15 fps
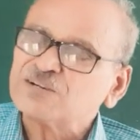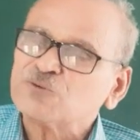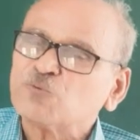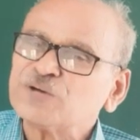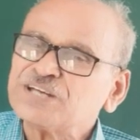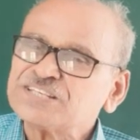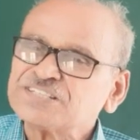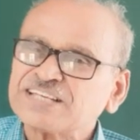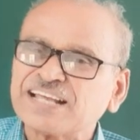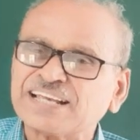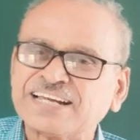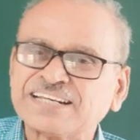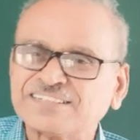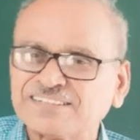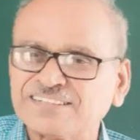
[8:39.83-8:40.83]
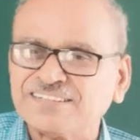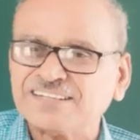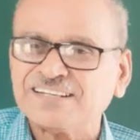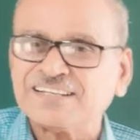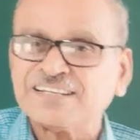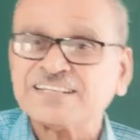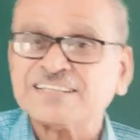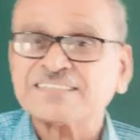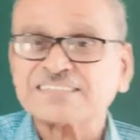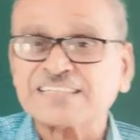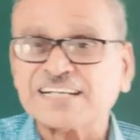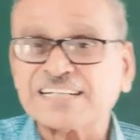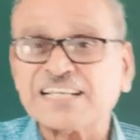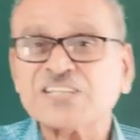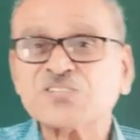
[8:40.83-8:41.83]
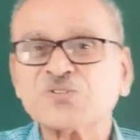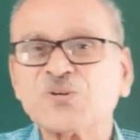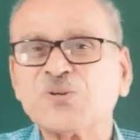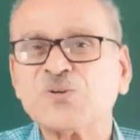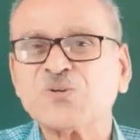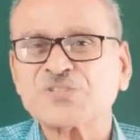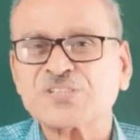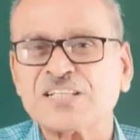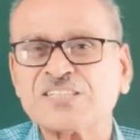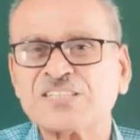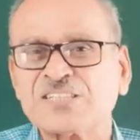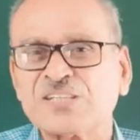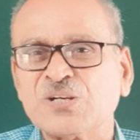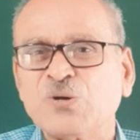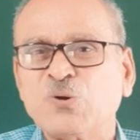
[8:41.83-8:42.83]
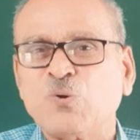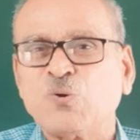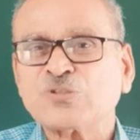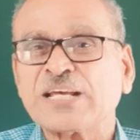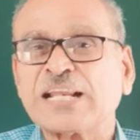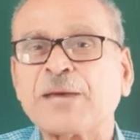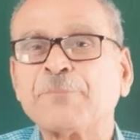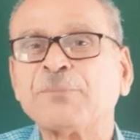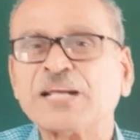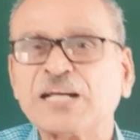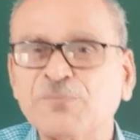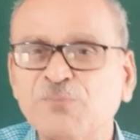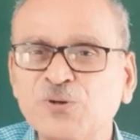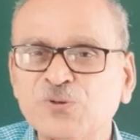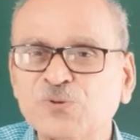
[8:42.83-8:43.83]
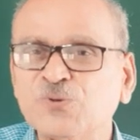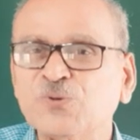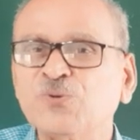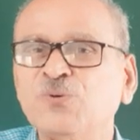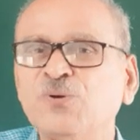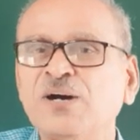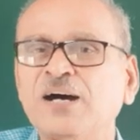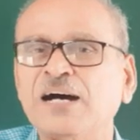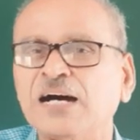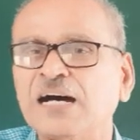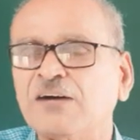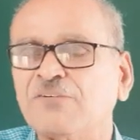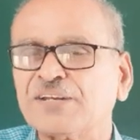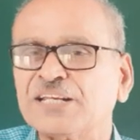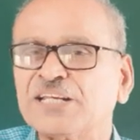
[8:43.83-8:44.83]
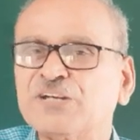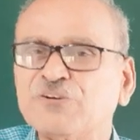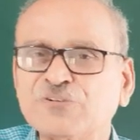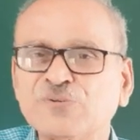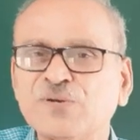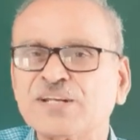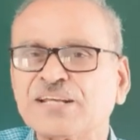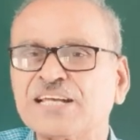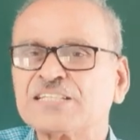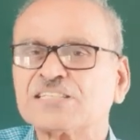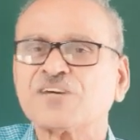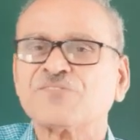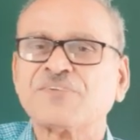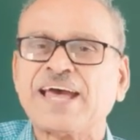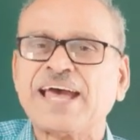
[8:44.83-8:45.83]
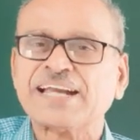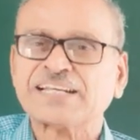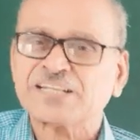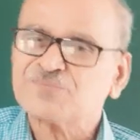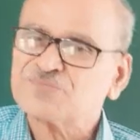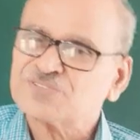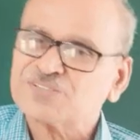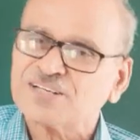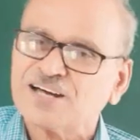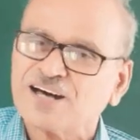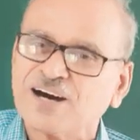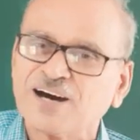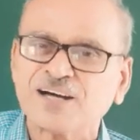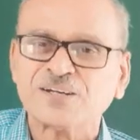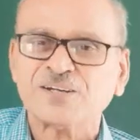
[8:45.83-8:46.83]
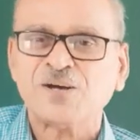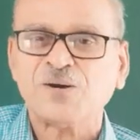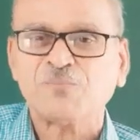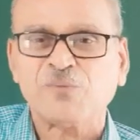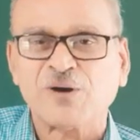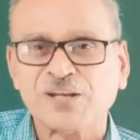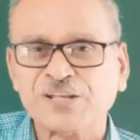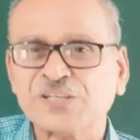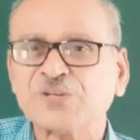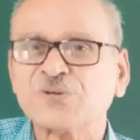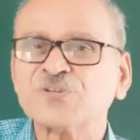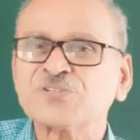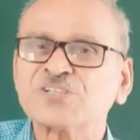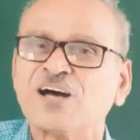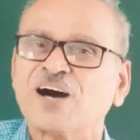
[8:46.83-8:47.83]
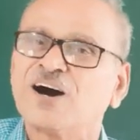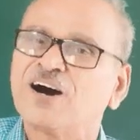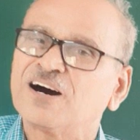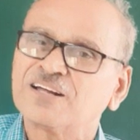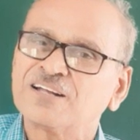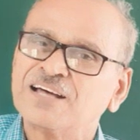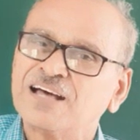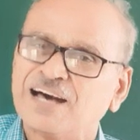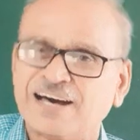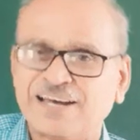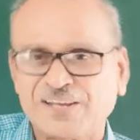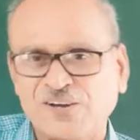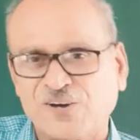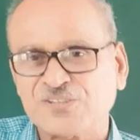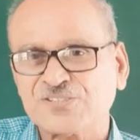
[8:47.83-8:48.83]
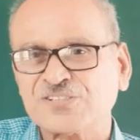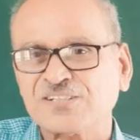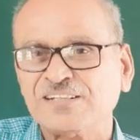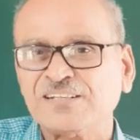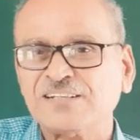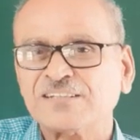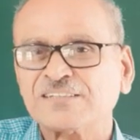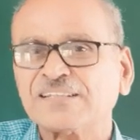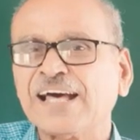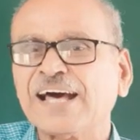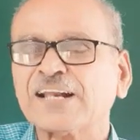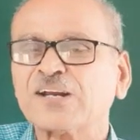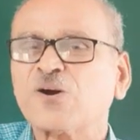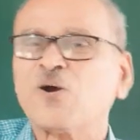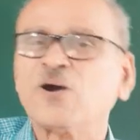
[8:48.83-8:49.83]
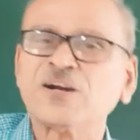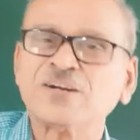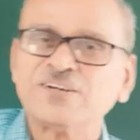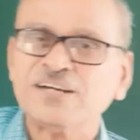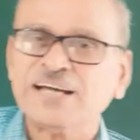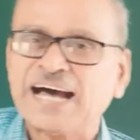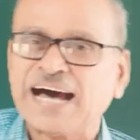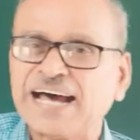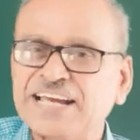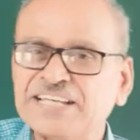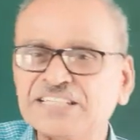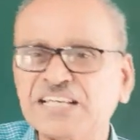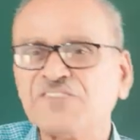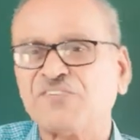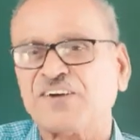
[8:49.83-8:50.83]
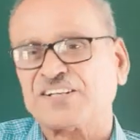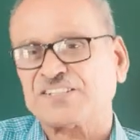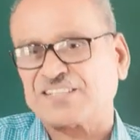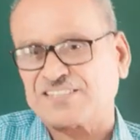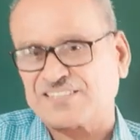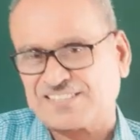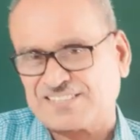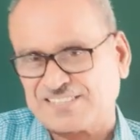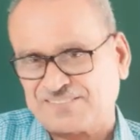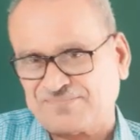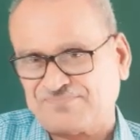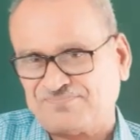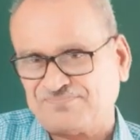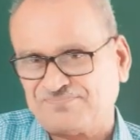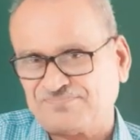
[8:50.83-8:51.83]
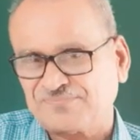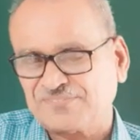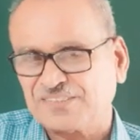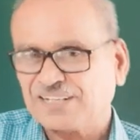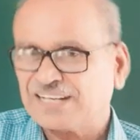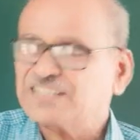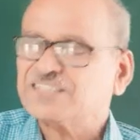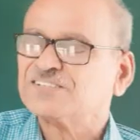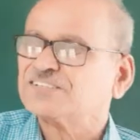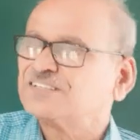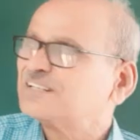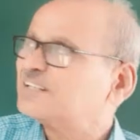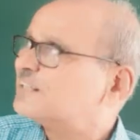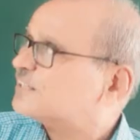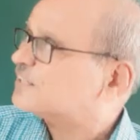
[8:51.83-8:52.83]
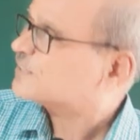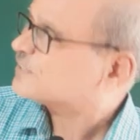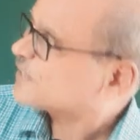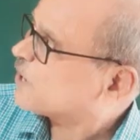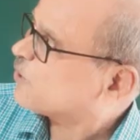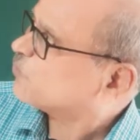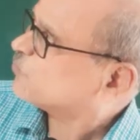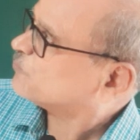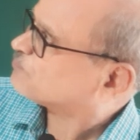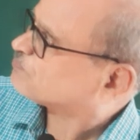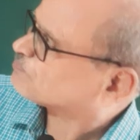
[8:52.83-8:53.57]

we select certain solutions which are applicable to our individual case of atoms or molecules or ions. They are called eigenfunctions, right. Now,